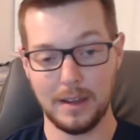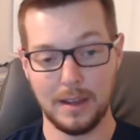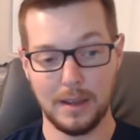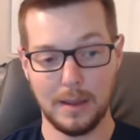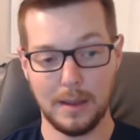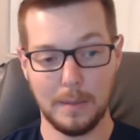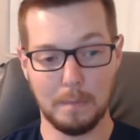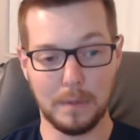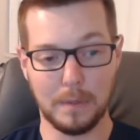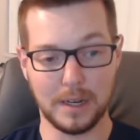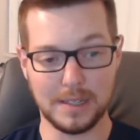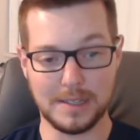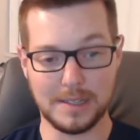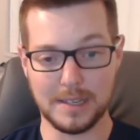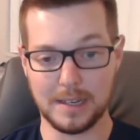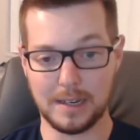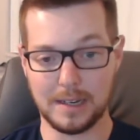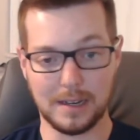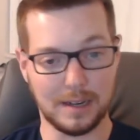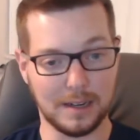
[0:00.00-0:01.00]
But
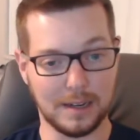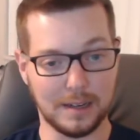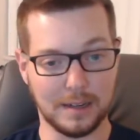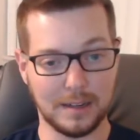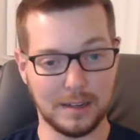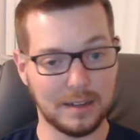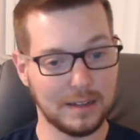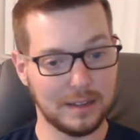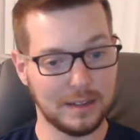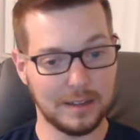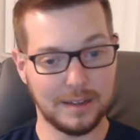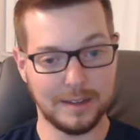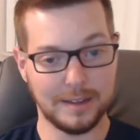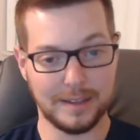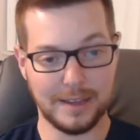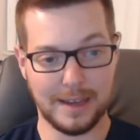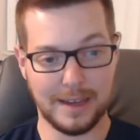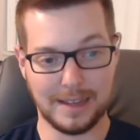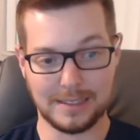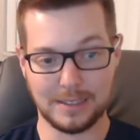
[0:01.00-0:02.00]
uh,
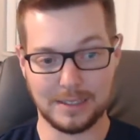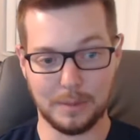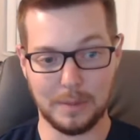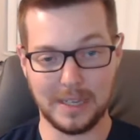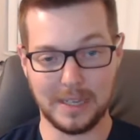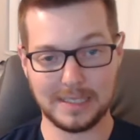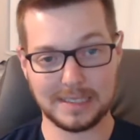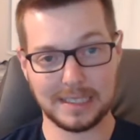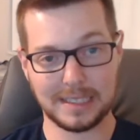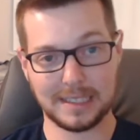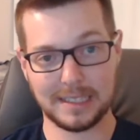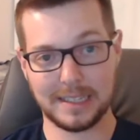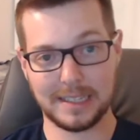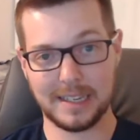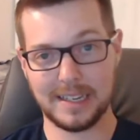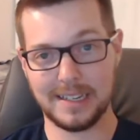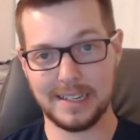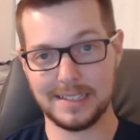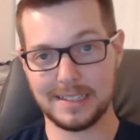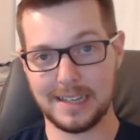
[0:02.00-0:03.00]
yeah, so basically
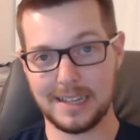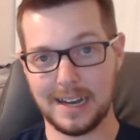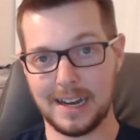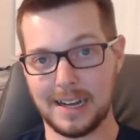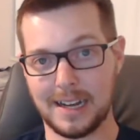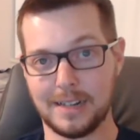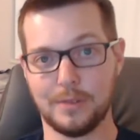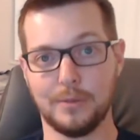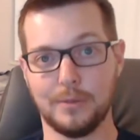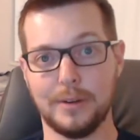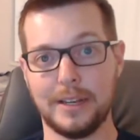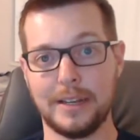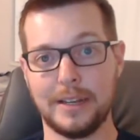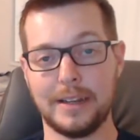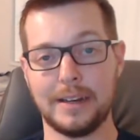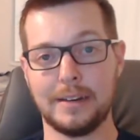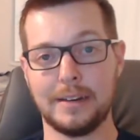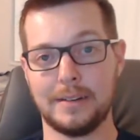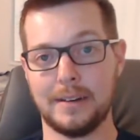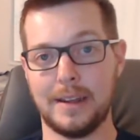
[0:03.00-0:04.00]
he's got
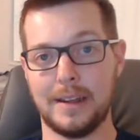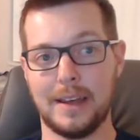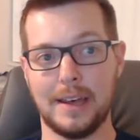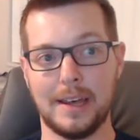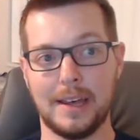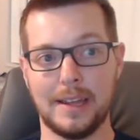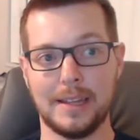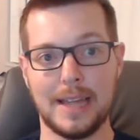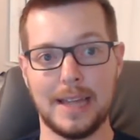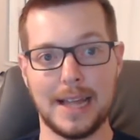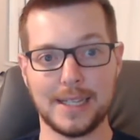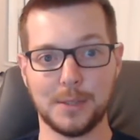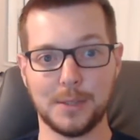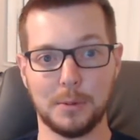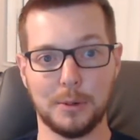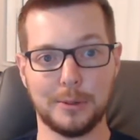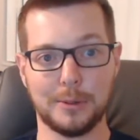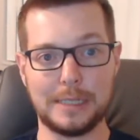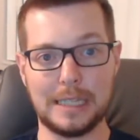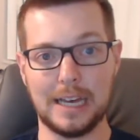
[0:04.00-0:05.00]
Rin, and that's where
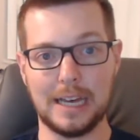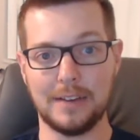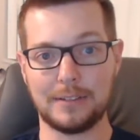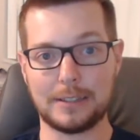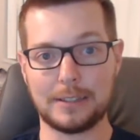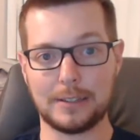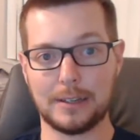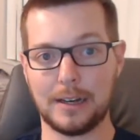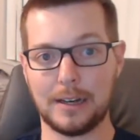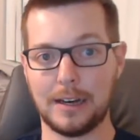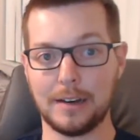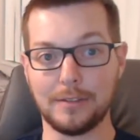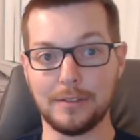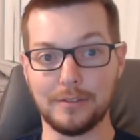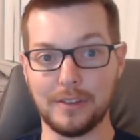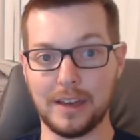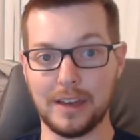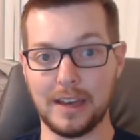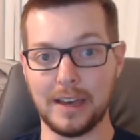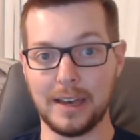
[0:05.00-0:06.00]
we left off,
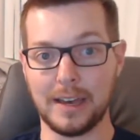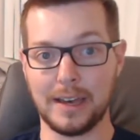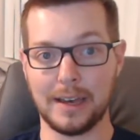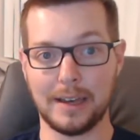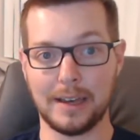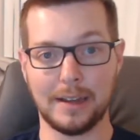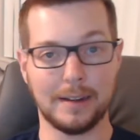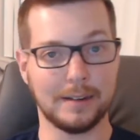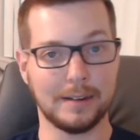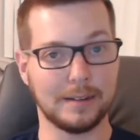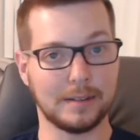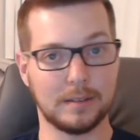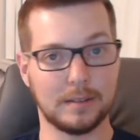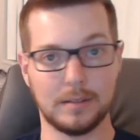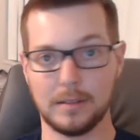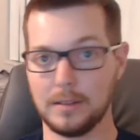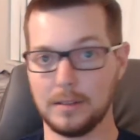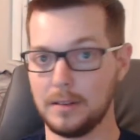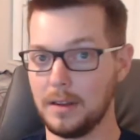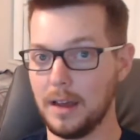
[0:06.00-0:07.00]
and
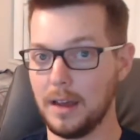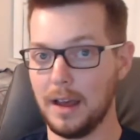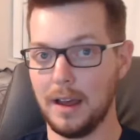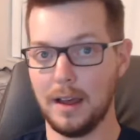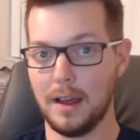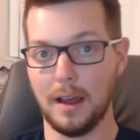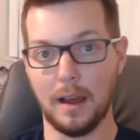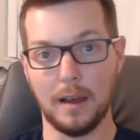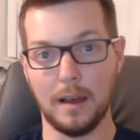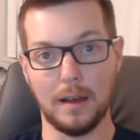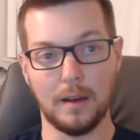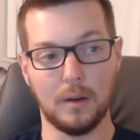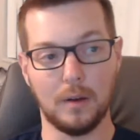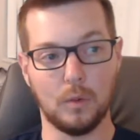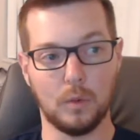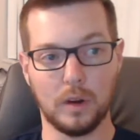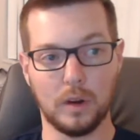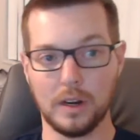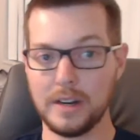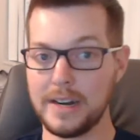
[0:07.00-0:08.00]

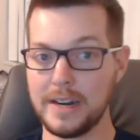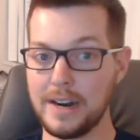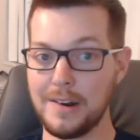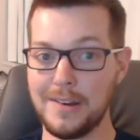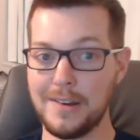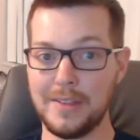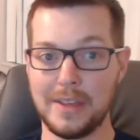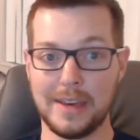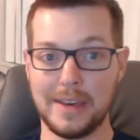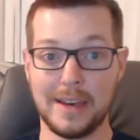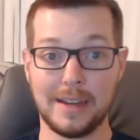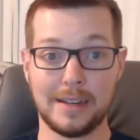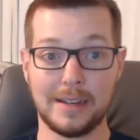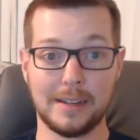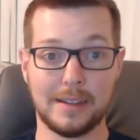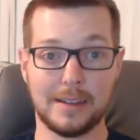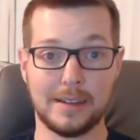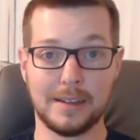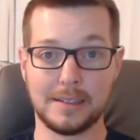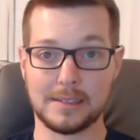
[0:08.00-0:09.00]
we're nearing the end of
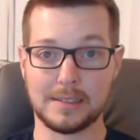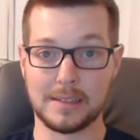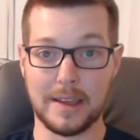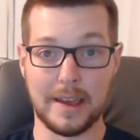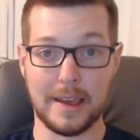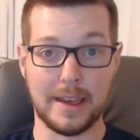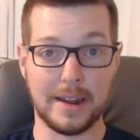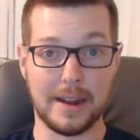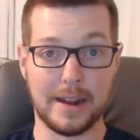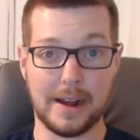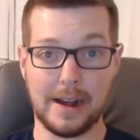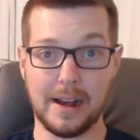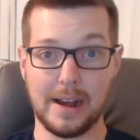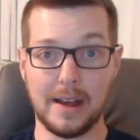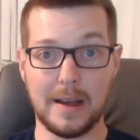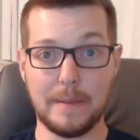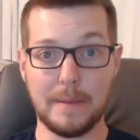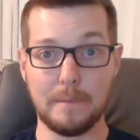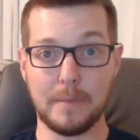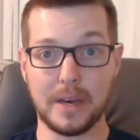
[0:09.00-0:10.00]
this, and
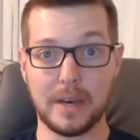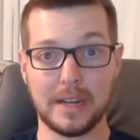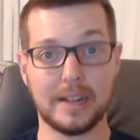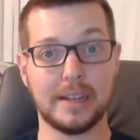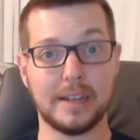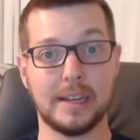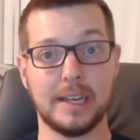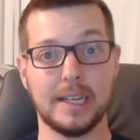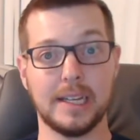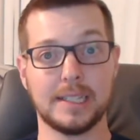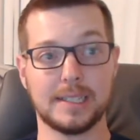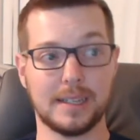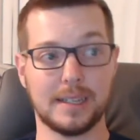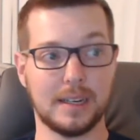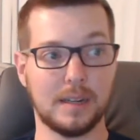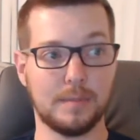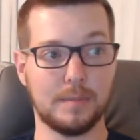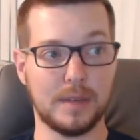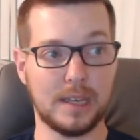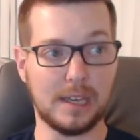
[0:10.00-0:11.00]
I'm betting it's going to
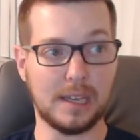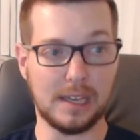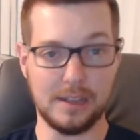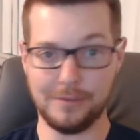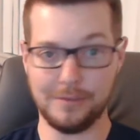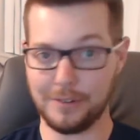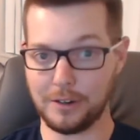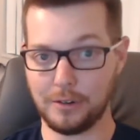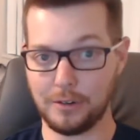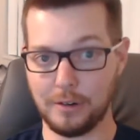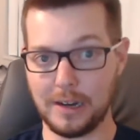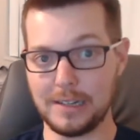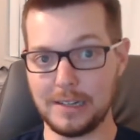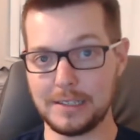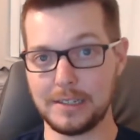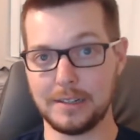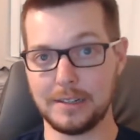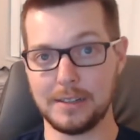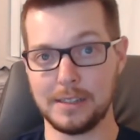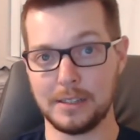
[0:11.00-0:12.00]
be even
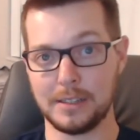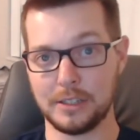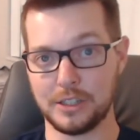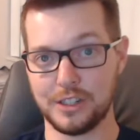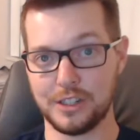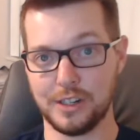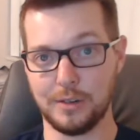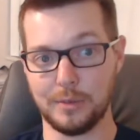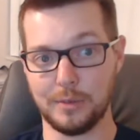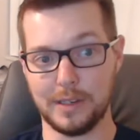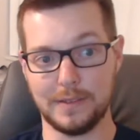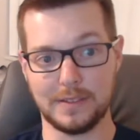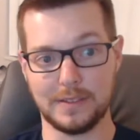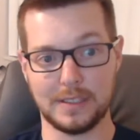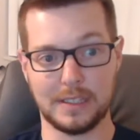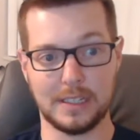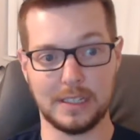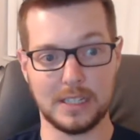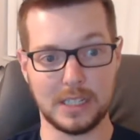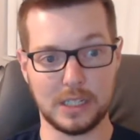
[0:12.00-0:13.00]
crazier than the shit we've
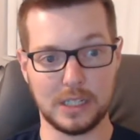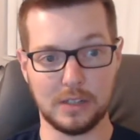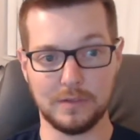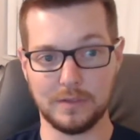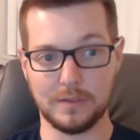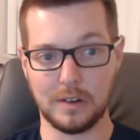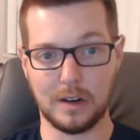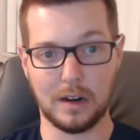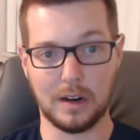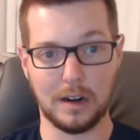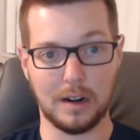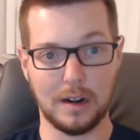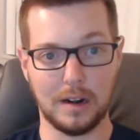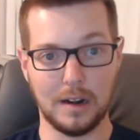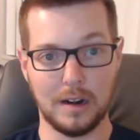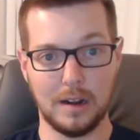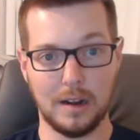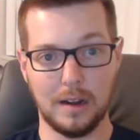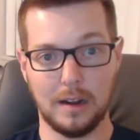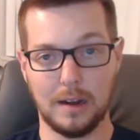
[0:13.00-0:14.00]
seen so far.
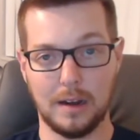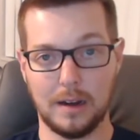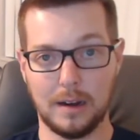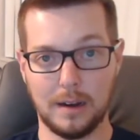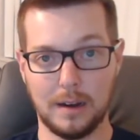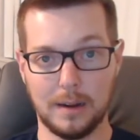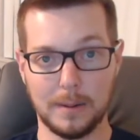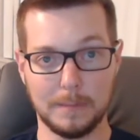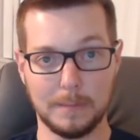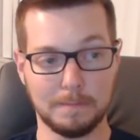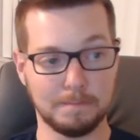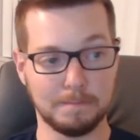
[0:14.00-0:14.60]
Um,